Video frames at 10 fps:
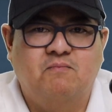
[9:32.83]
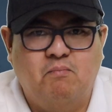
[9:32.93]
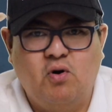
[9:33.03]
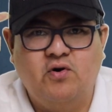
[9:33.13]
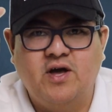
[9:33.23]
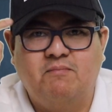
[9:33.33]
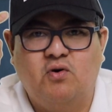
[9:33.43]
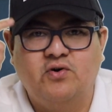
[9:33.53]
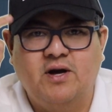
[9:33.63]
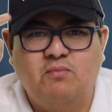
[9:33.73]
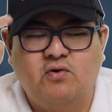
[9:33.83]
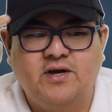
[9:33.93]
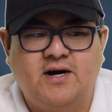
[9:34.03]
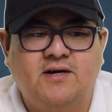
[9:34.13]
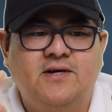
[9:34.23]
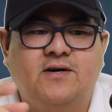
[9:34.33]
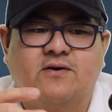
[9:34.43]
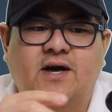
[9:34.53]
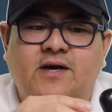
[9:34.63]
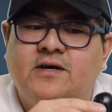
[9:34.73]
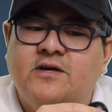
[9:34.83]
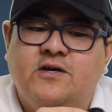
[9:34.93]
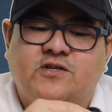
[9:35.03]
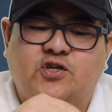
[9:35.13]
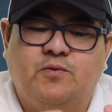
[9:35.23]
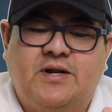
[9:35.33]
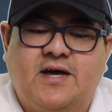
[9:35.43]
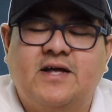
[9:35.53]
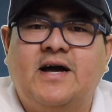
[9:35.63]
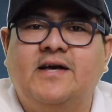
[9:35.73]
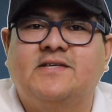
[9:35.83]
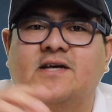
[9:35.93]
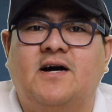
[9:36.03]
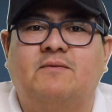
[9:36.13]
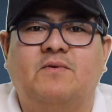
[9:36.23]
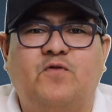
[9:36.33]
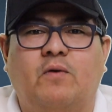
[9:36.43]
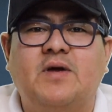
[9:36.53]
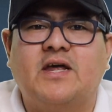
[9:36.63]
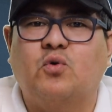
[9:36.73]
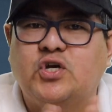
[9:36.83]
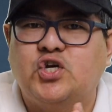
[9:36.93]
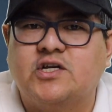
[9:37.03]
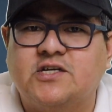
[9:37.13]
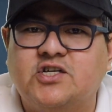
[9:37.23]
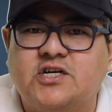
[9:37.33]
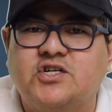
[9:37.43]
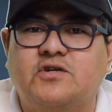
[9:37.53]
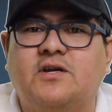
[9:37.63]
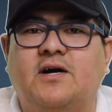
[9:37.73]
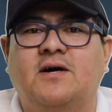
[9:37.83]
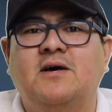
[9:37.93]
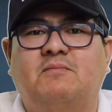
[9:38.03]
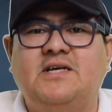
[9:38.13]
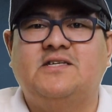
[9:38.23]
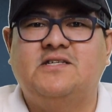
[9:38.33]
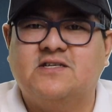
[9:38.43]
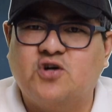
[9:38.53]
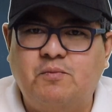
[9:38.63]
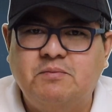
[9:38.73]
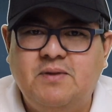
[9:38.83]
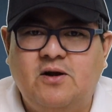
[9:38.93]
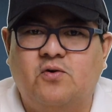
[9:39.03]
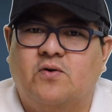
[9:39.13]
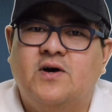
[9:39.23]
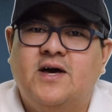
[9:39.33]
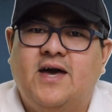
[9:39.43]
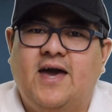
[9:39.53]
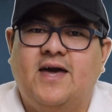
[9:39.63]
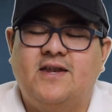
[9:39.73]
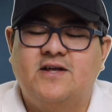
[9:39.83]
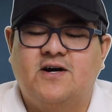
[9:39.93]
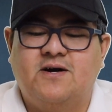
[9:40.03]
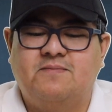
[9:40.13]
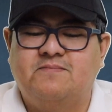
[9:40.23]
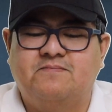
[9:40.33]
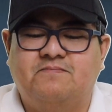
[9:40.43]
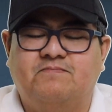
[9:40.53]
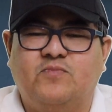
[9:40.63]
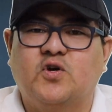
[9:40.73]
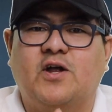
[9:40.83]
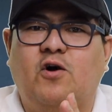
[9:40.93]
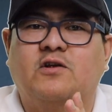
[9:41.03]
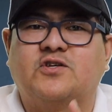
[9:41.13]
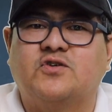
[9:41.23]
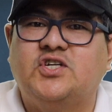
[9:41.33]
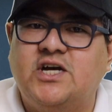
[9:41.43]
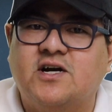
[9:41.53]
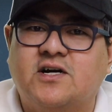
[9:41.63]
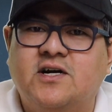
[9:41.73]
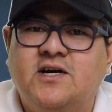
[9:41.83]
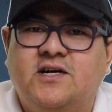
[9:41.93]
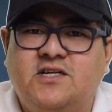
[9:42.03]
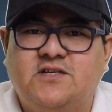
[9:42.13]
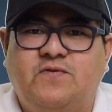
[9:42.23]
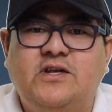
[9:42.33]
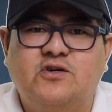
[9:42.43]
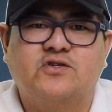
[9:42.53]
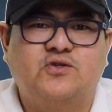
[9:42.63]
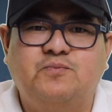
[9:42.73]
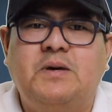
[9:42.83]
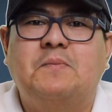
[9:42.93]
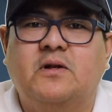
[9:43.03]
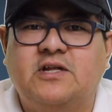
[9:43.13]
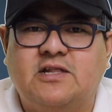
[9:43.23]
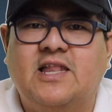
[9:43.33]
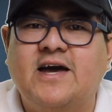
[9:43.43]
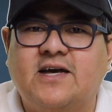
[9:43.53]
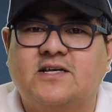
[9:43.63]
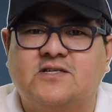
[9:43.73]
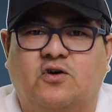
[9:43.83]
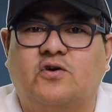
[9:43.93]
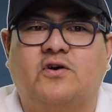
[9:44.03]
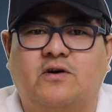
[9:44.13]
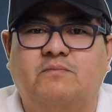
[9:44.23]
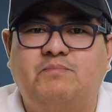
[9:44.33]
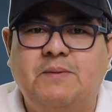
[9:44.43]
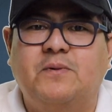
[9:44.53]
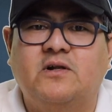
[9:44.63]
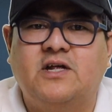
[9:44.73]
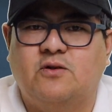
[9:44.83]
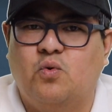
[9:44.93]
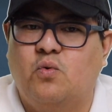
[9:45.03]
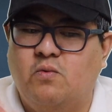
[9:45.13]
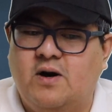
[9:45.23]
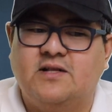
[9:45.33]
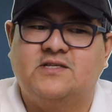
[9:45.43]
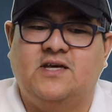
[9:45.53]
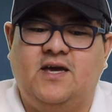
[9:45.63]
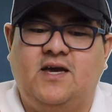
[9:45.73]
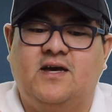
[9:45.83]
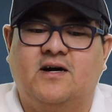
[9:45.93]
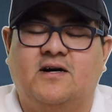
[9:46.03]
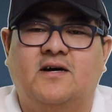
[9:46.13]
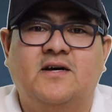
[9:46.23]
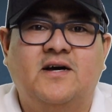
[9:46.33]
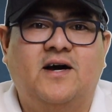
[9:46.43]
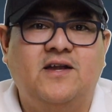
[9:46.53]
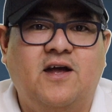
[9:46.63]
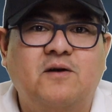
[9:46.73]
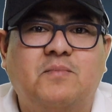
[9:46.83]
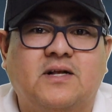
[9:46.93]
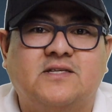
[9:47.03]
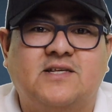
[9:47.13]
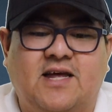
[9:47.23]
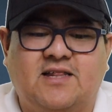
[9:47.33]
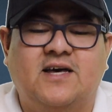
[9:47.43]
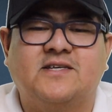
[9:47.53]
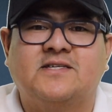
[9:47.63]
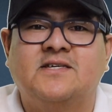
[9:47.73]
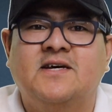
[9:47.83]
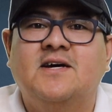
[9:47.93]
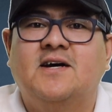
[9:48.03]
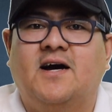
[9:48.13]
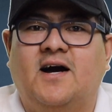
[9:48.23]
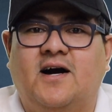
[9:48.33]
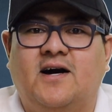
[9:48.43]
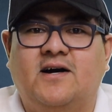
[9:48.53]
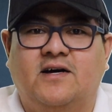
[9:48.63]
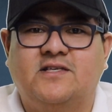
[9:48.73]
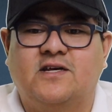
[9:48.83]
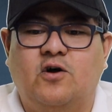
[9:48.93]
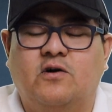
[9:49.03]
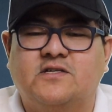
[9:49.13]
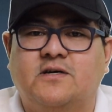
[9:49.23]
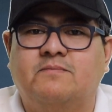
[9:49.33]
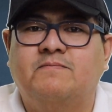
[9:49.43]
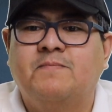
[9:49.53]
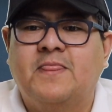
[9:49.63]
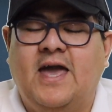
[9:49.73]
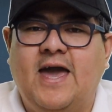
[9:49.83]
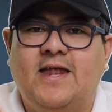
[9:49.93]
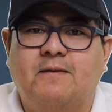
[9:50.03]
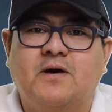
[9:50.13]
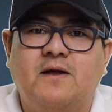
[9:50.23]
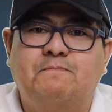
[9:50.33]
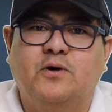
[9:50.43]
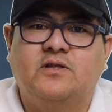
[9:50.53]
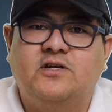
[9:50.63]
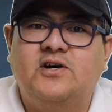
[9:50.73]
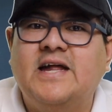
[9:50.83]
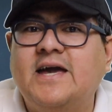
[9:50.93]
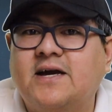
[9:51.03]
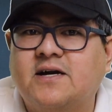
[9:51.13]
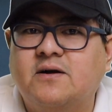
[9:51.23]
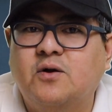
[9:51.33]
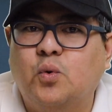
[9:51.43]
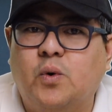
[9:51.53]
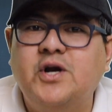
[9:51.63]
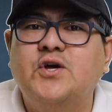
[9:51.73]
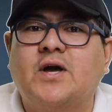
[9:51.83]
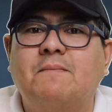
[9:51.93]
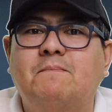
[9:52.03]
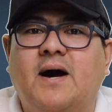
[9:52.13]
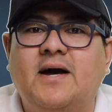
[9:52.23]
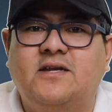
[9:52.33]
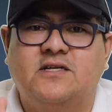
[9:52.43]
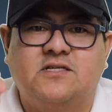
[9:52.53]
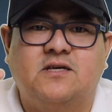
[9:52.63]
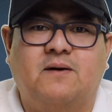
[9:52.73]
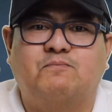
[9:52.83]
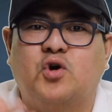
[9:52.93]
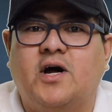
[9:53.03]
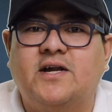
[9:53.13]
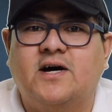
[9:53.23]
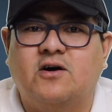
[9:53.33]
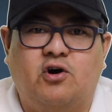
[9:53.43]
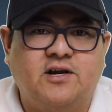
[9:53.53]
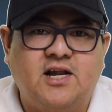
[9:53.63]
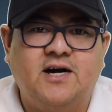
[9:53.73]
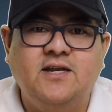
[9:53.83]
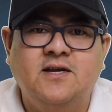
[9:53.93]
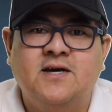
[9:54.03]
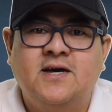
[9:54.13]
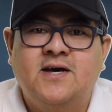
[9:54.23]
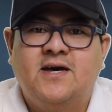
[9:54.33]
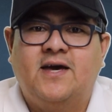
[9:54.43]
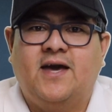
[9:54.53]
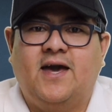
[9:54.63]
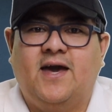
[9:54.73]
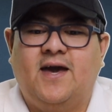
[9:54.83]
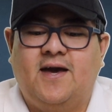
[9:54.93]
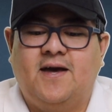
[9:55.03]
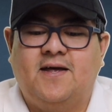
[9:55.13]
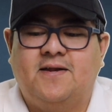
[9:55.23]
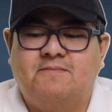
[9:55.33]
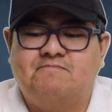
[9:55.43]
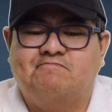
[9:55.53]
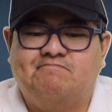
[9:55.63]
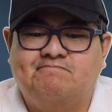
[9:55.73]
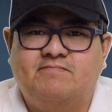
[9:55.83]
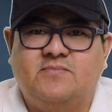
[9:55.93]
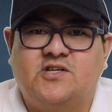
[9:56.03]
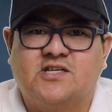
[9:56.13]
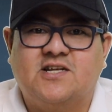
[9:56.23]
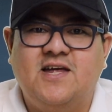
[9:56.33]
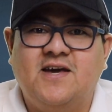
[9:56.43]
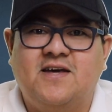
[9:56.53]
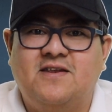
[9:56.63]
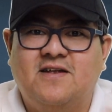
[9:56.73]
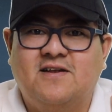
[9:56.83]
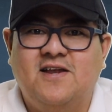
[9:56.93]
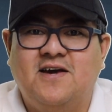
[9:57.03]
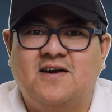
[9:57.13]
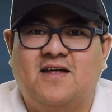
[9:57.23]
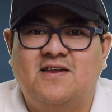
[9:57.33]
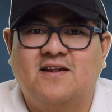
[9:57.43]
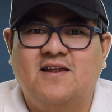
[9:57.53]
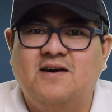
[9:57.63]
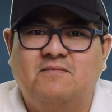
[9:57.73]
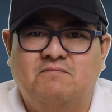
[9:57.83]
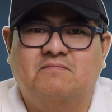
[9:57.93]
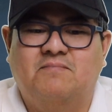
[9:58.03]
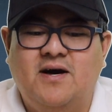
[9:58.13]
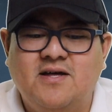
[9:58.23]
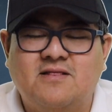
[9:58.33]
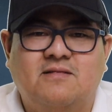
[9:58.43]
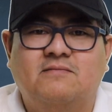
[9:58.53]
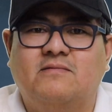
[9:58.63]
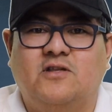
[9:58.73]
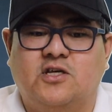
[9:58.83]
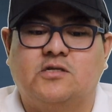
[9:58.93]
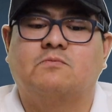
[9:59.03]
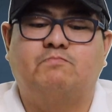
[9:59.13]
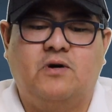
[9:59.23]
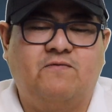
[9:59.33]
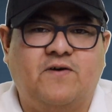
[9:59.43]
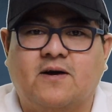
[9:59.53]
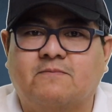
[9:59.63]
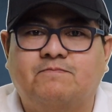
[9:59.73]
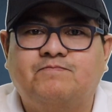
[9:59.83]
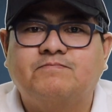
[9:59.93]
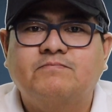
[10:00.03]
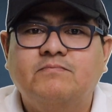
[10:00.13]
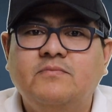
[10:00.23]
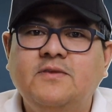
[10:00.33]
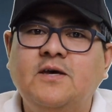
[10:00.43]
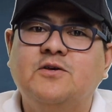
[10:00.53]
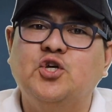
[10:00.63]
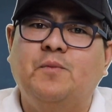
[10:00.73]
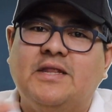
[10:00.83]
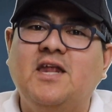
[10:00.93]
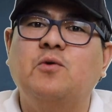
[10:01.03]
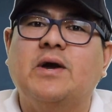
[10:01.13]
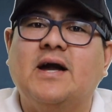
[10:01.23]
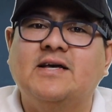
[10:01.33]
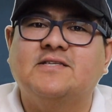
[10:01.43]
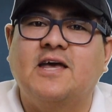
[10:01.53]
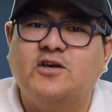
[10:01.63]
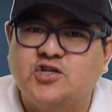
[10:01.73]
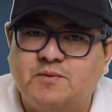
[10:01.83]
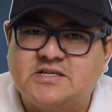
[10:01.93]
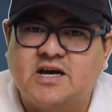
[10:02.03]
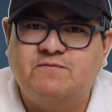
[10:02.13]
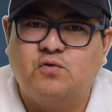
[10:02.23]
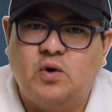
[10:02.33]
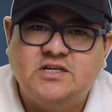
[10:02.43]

BOYA. Okay, so but again, guys, if you have any question, suggestion, please just comment below. And you can also share these videos to people that likes, or people that wants an earbuds like this. It's an awesome, and I'm gonna put their link where you can buy this product online, and just click and then click and then click, buy it. This is perfect. So, but anyway, guys, thank you so much again for